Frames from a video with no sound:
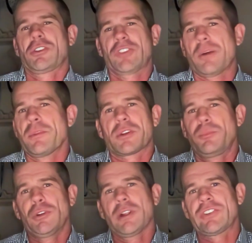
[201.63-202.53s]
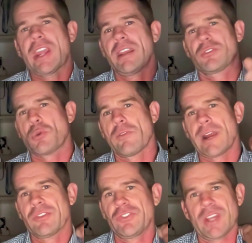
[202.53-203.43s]
because I'm on the computer like 10, 12
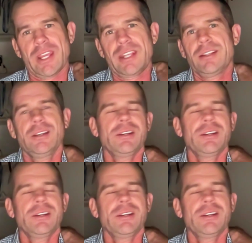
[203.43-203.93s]
hours a day,